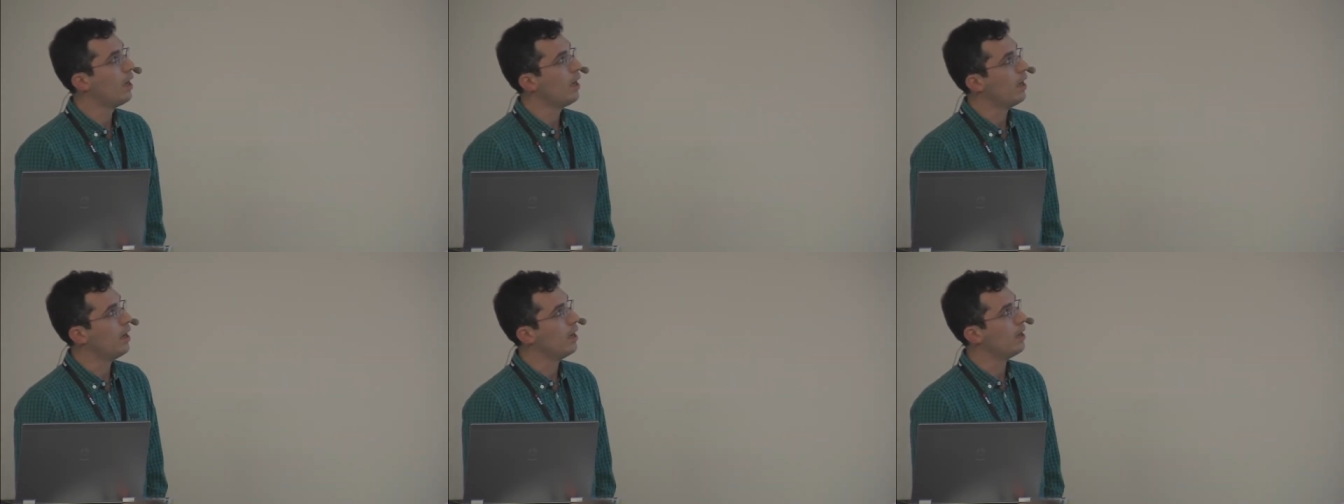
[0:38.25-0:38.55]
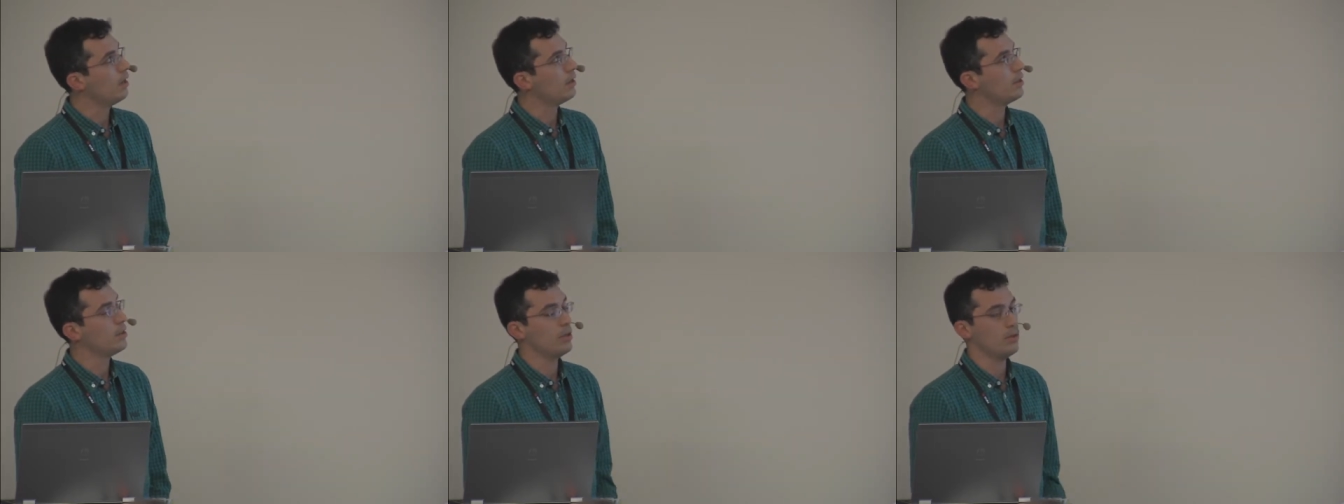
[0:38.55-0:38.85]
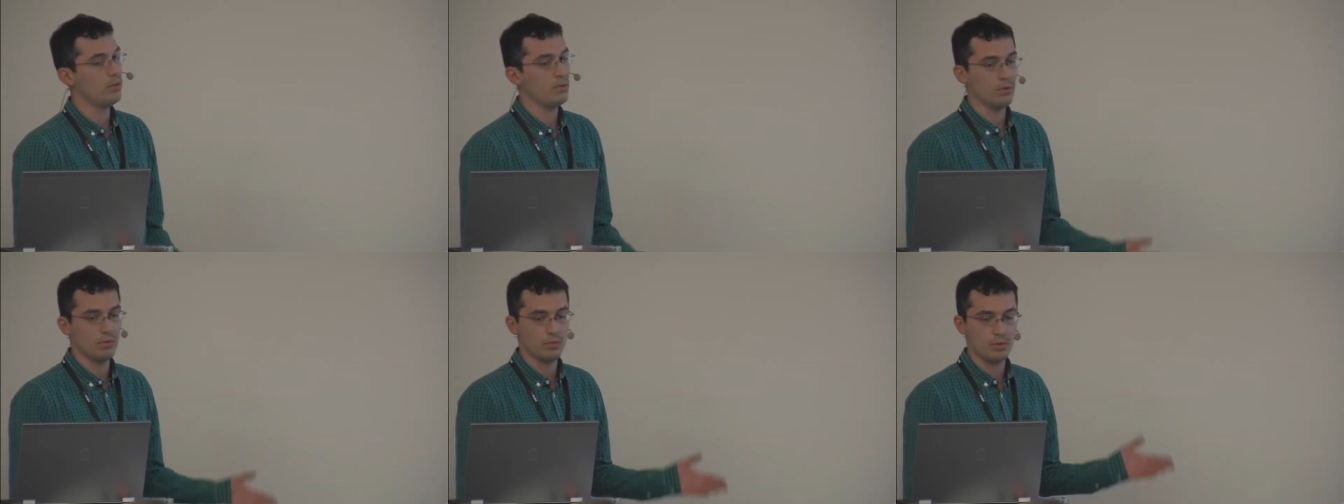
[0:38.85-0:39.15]
Uh,
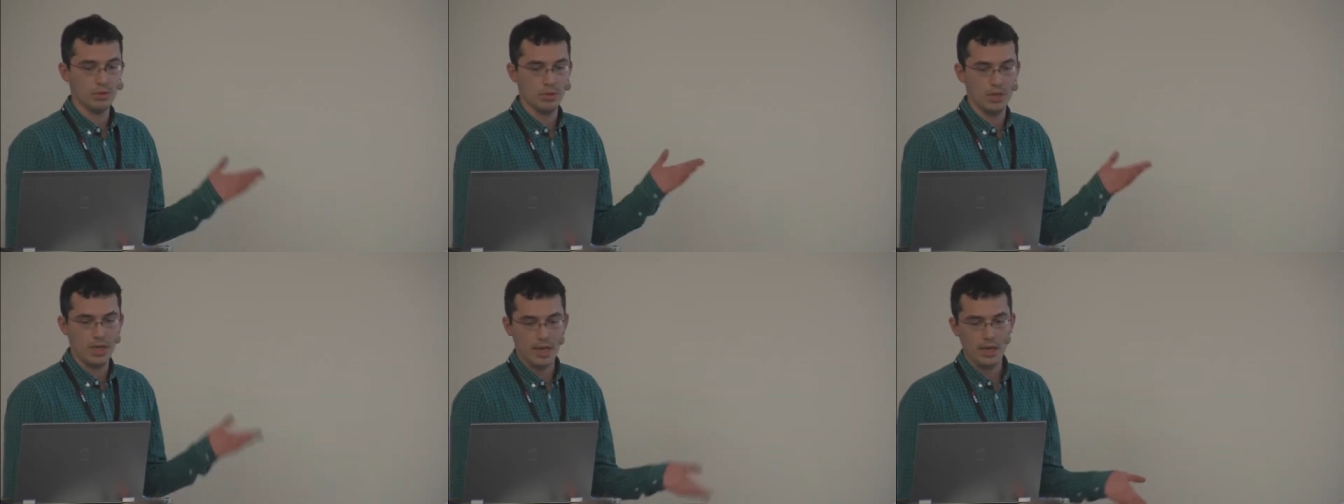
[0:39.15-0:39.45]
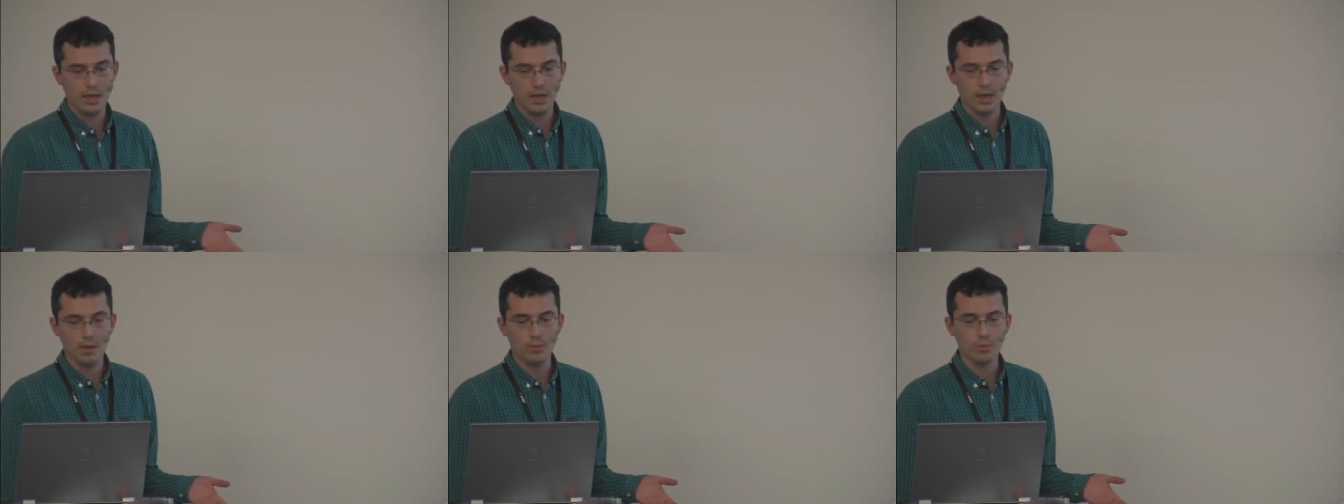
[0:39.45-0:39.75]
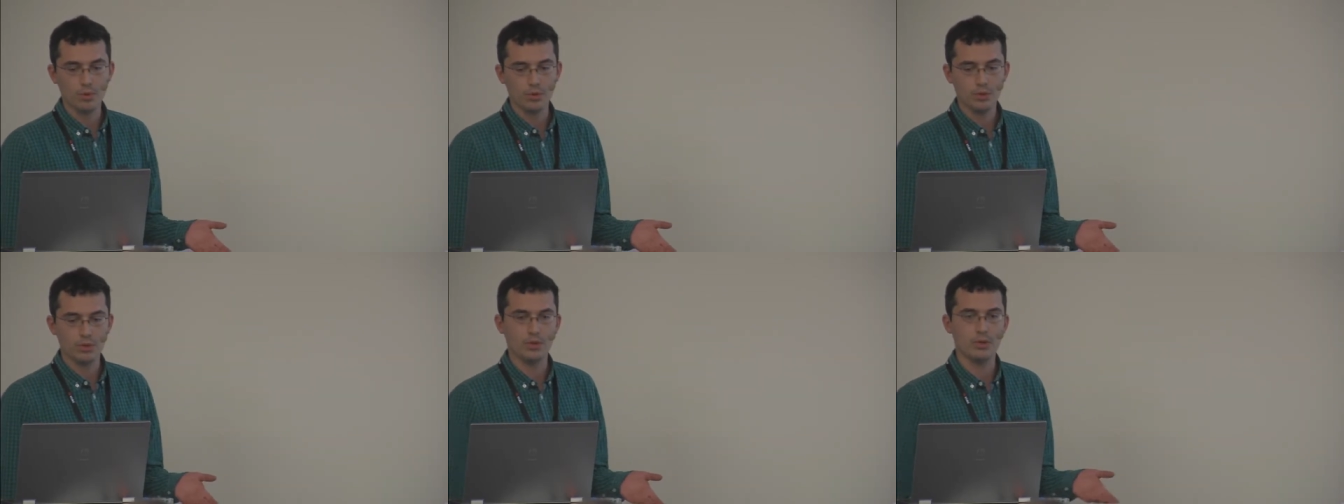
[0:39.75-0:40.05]
so today I
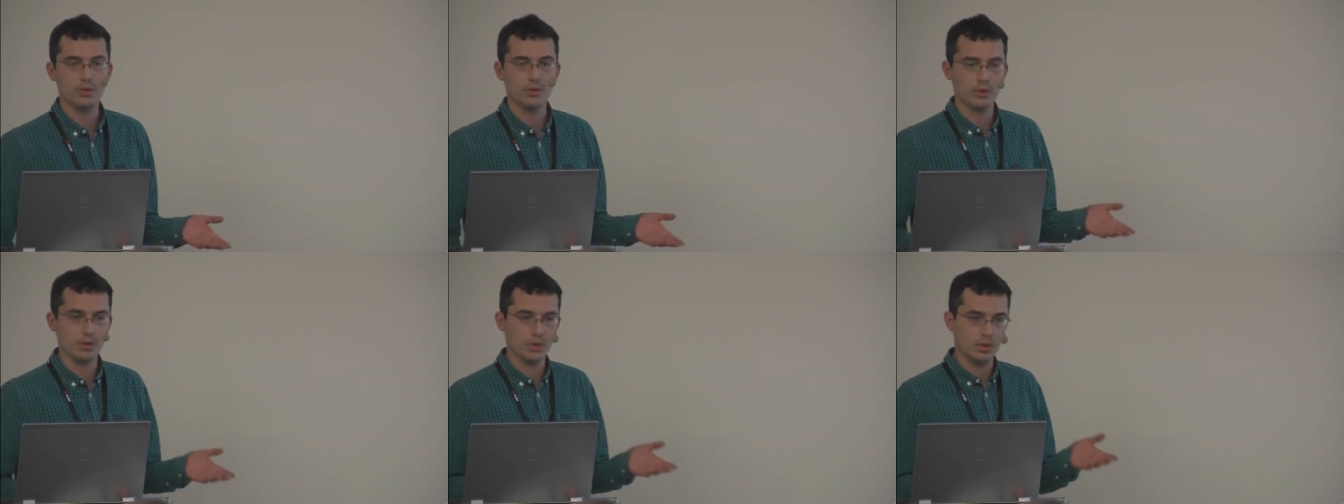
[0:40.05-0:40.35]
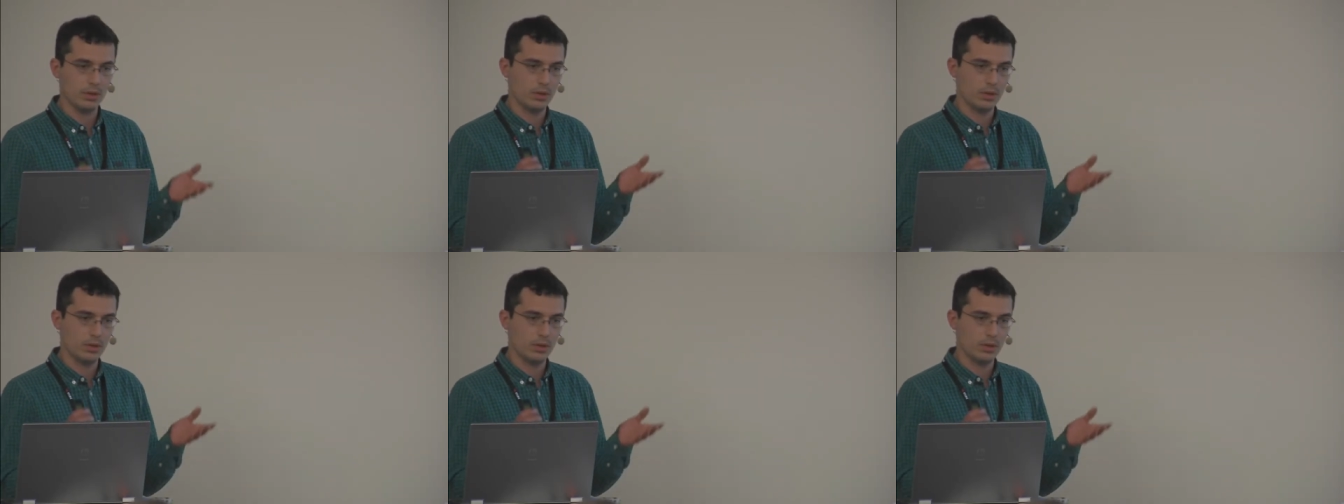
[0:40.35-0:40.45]
want to